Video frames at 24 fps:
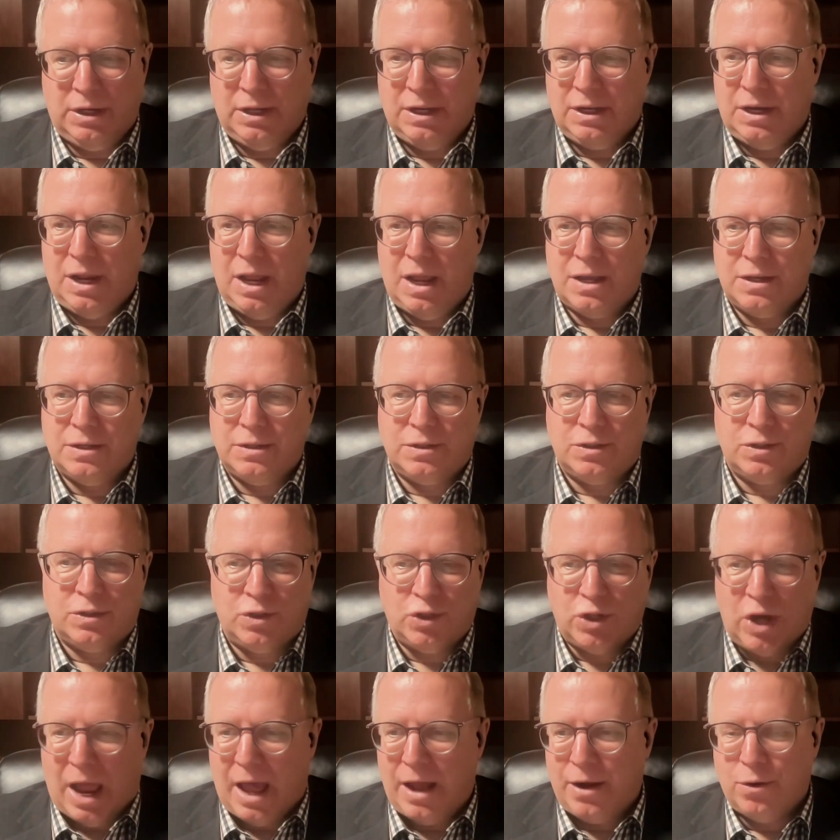It has
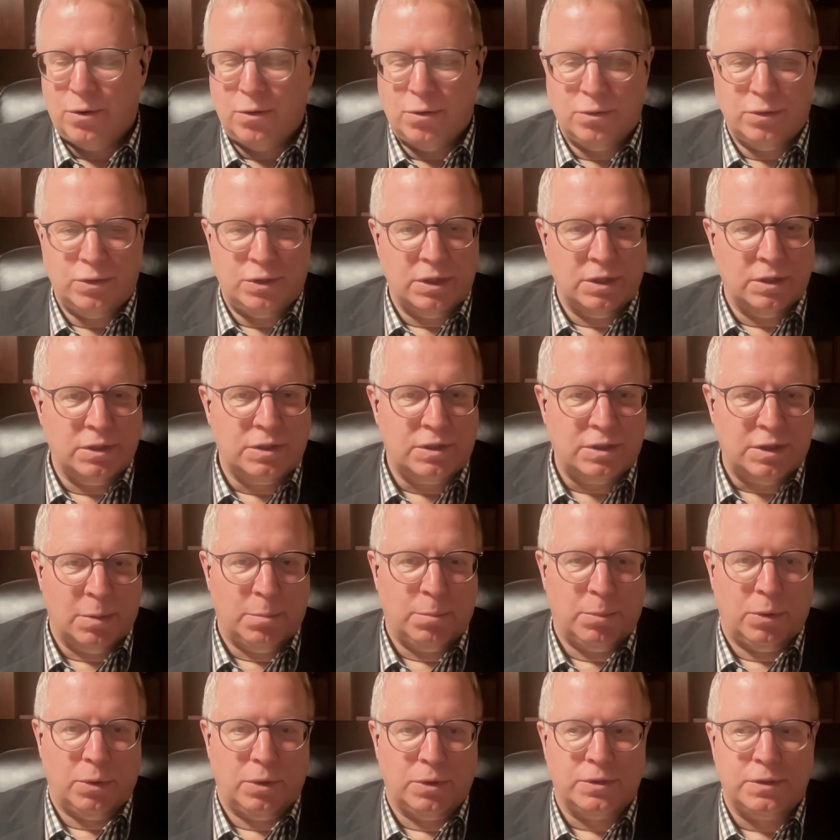shadows and
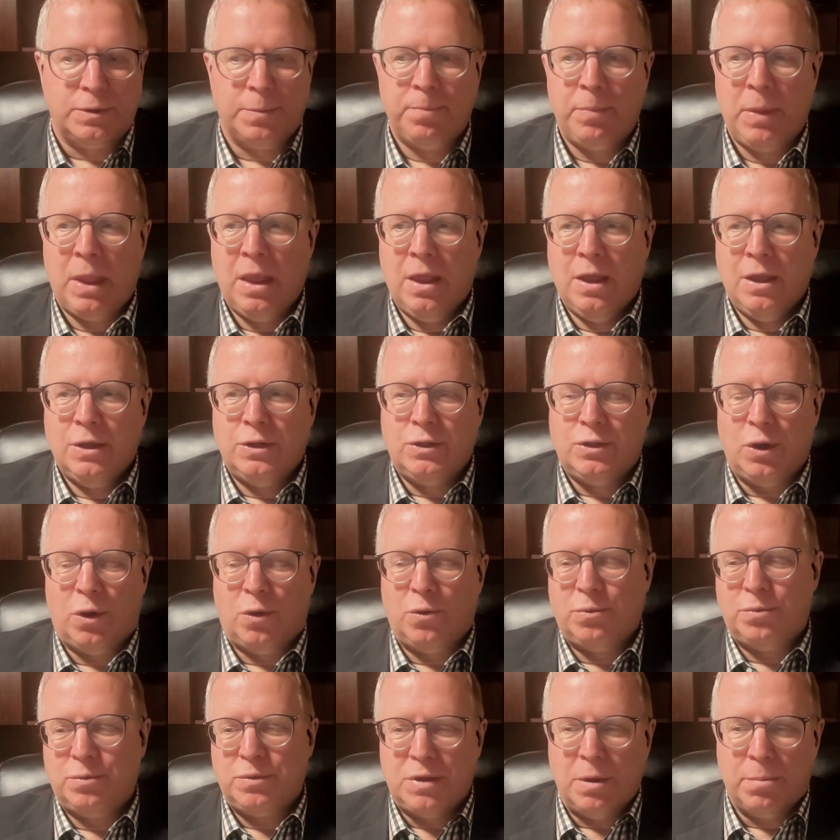symbols.
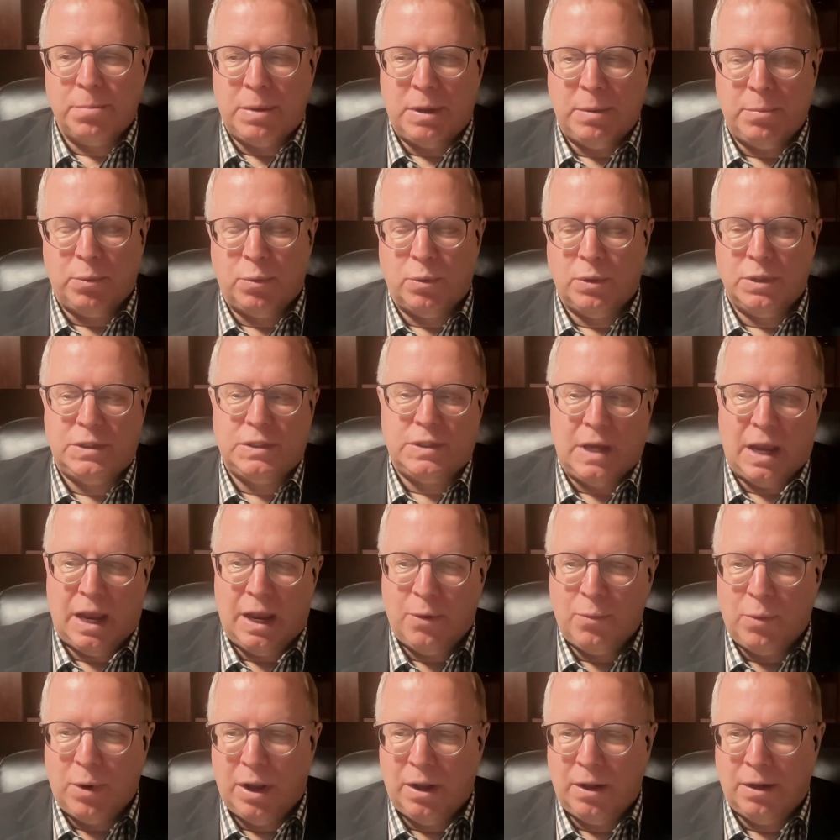So some people would say,
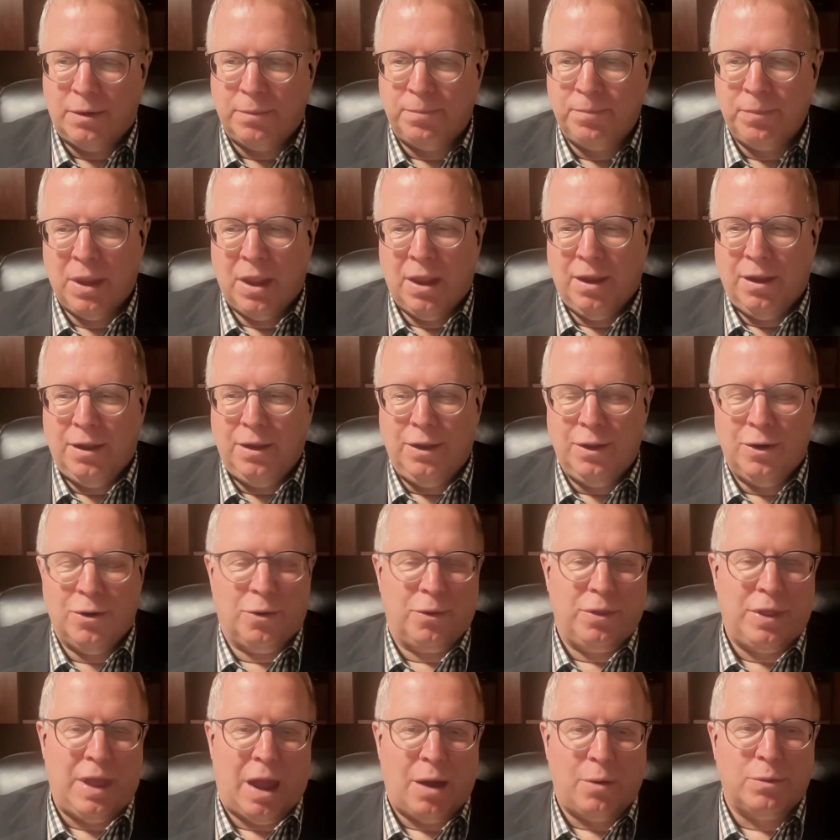well, you know,
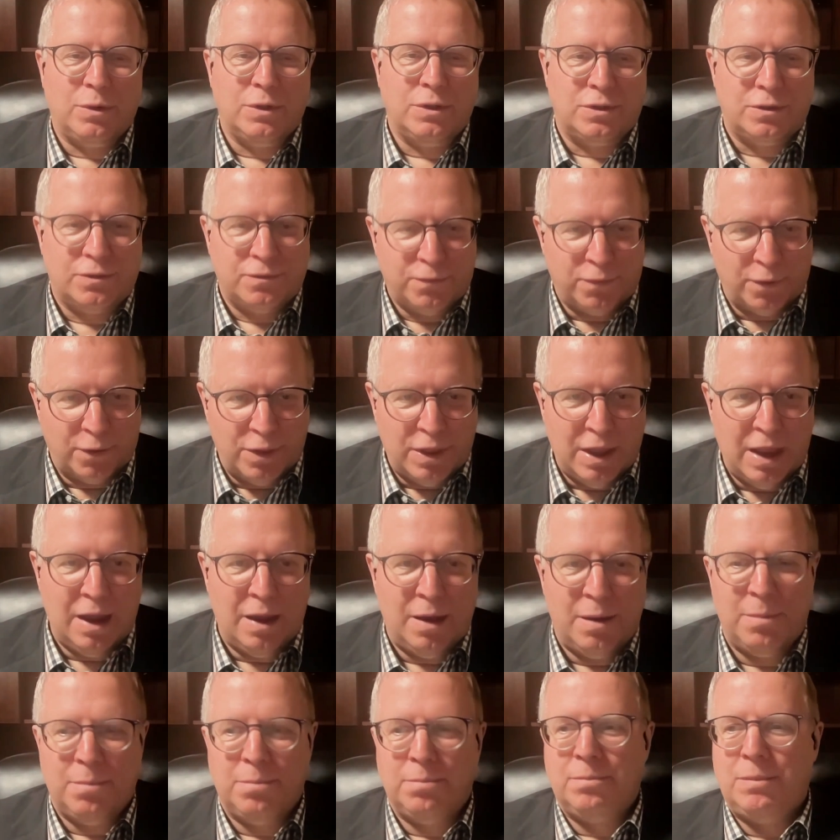that was for
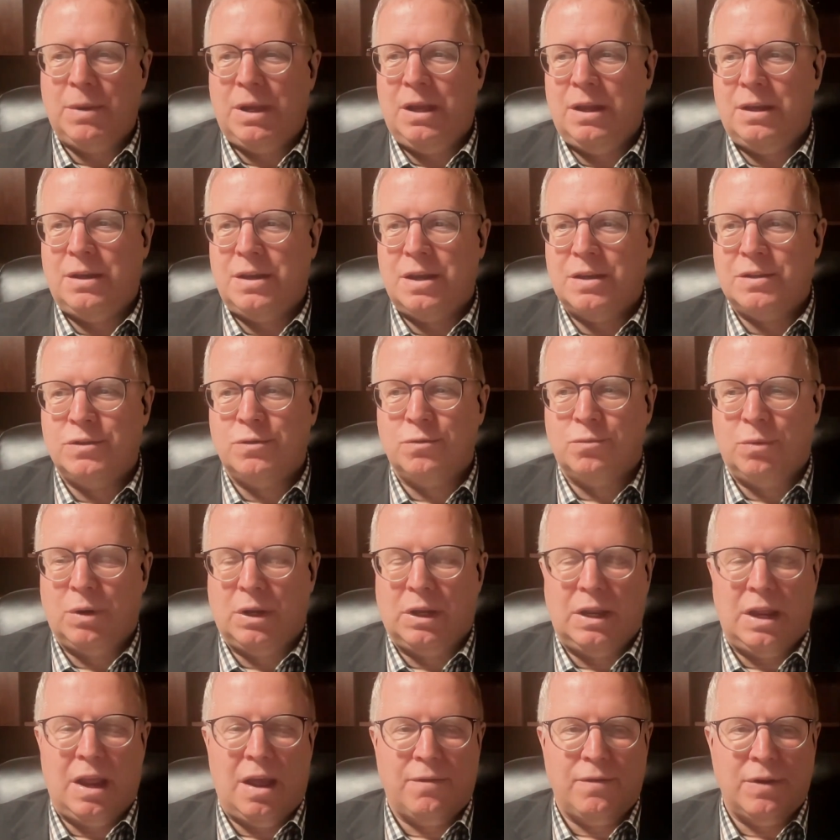them. It doesn't
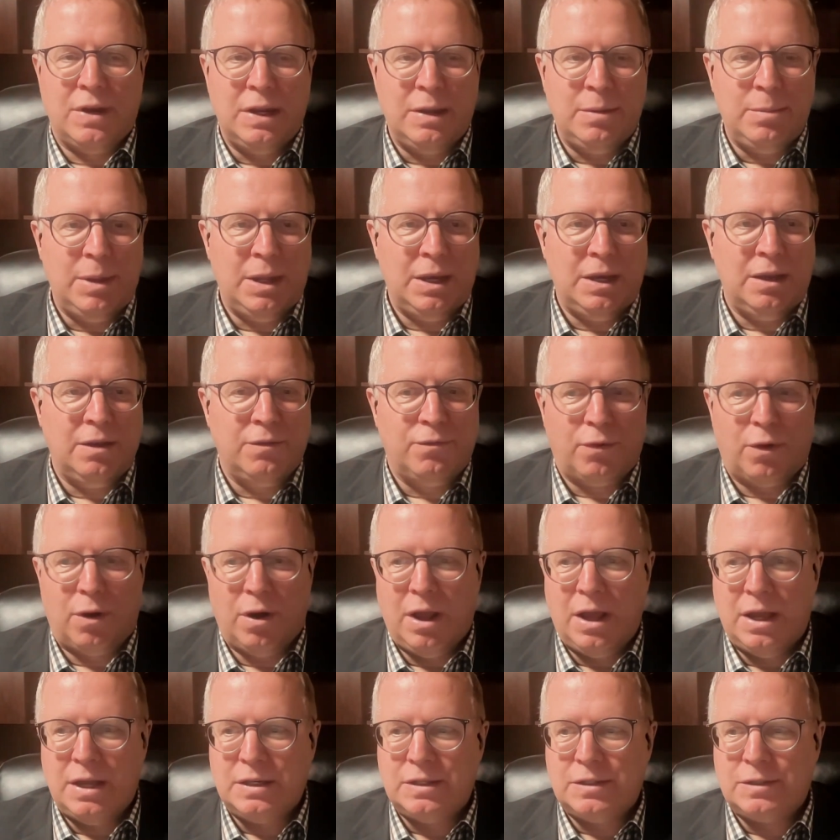really have any meaning for
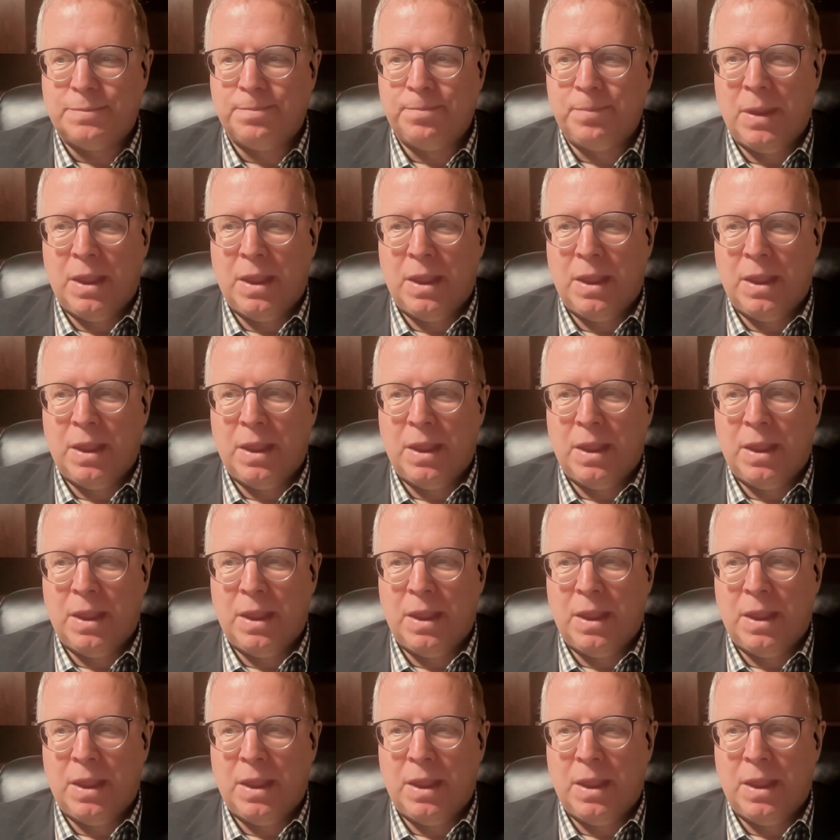us.